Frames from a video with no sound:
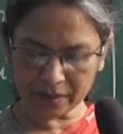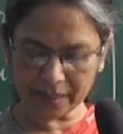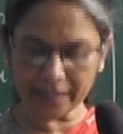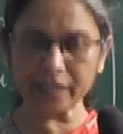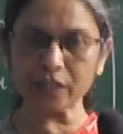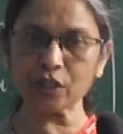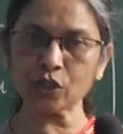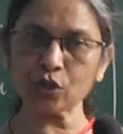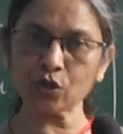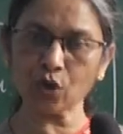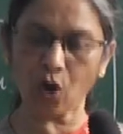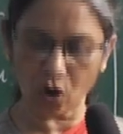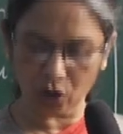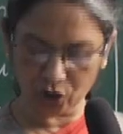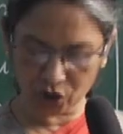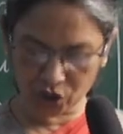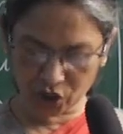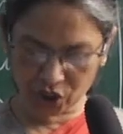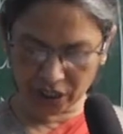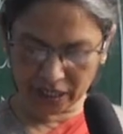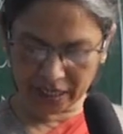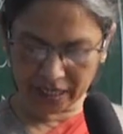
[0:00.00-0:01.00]
that is strong
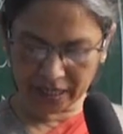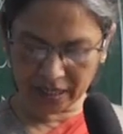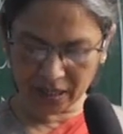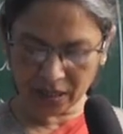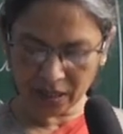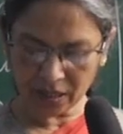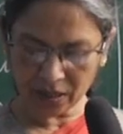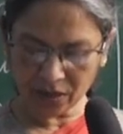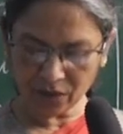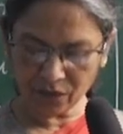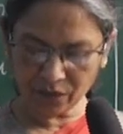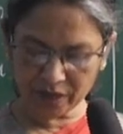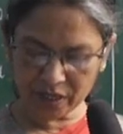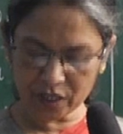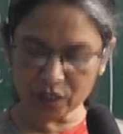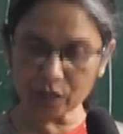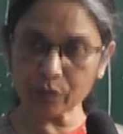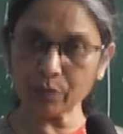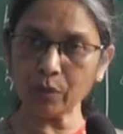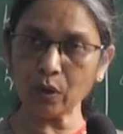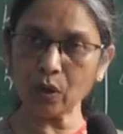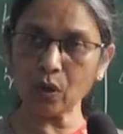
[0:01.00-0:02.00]
chilly
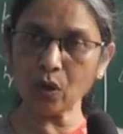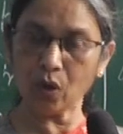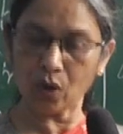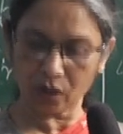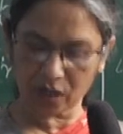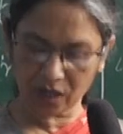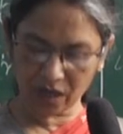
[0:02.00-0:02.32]
winds blow